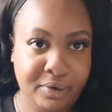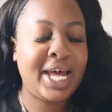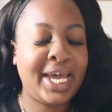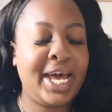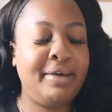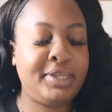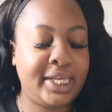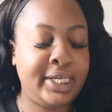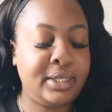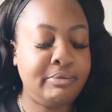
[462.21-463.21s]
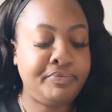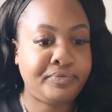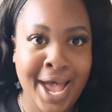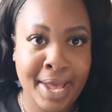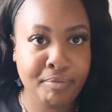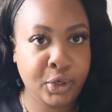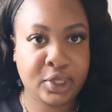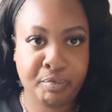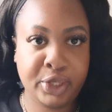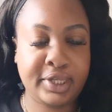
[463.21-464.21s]
Like I have said, I am not
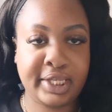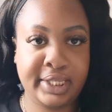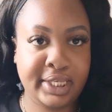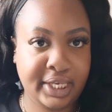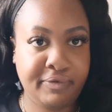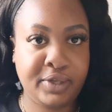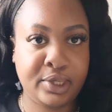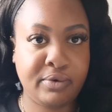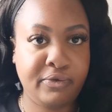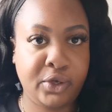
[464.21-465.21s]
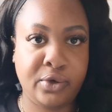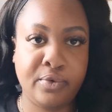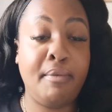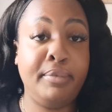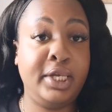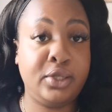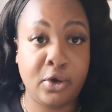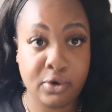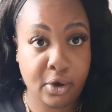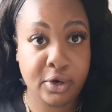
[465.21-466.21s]
sponsored to give this review. Company
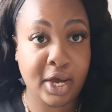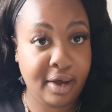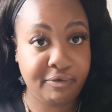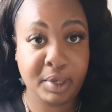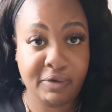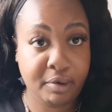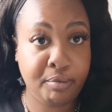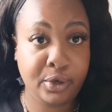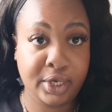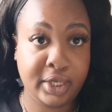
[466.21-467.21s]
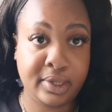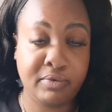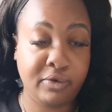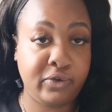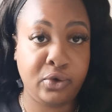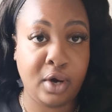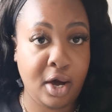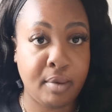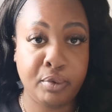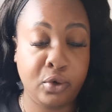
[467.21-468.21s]
don't know that I've even put in this review
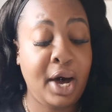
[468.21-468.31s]
up.